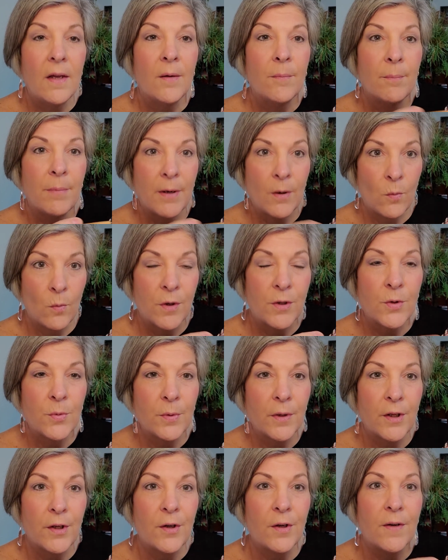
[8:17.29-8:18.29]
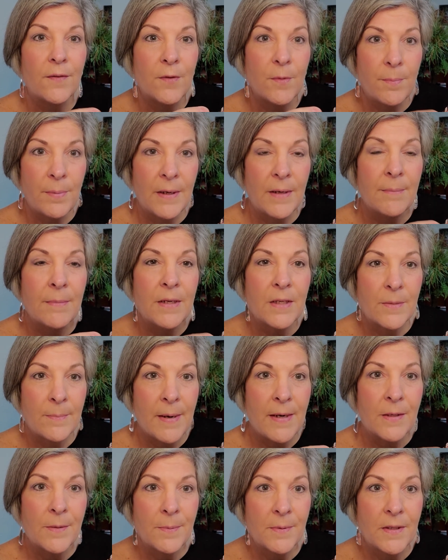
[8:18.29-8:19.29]
but it works really good if the pigment is
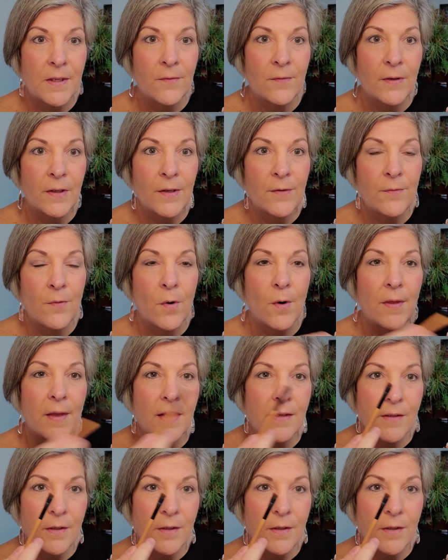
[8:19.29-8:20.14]
made specifically for that.